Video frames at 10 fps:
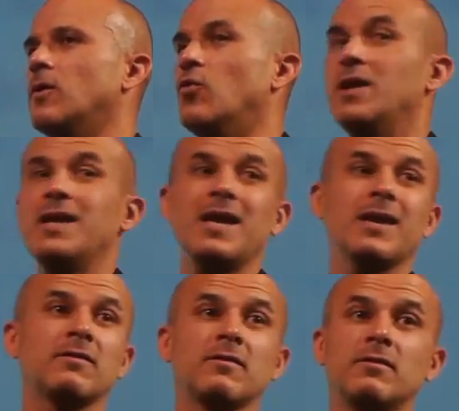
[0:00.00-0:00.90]
We
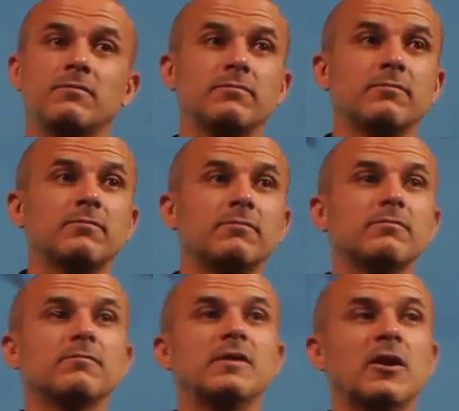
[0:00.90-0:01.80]
and
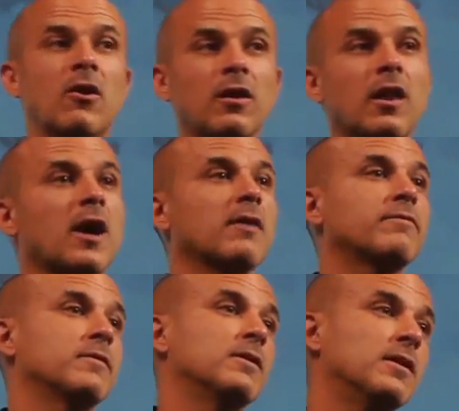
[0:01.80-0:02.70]
in our
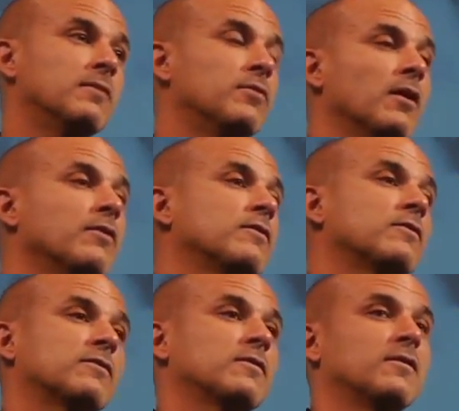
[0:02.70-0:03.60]
life and, and
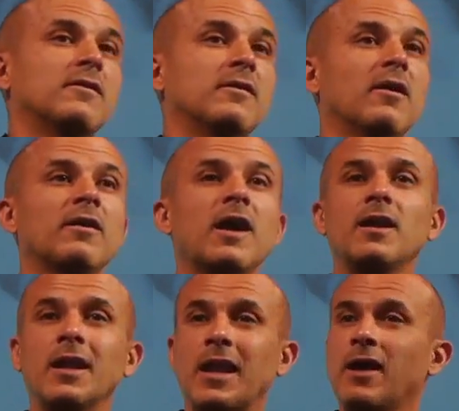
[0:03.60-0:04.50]
others are not
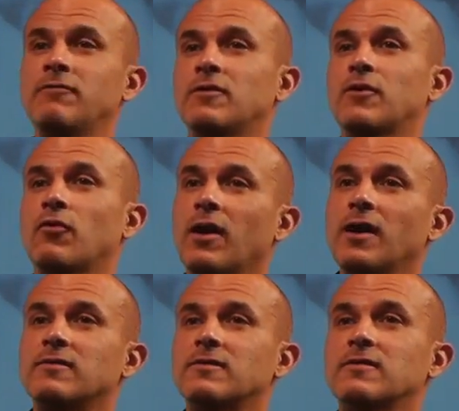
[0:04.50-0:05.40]
alive to
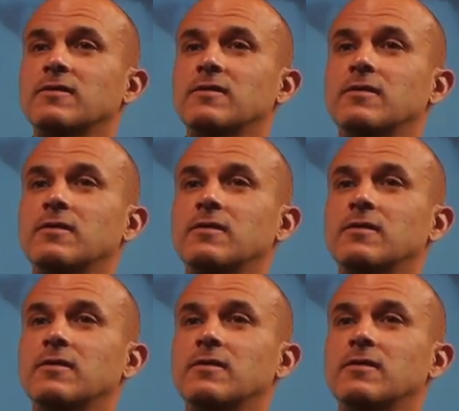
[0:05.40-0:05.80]
Christ.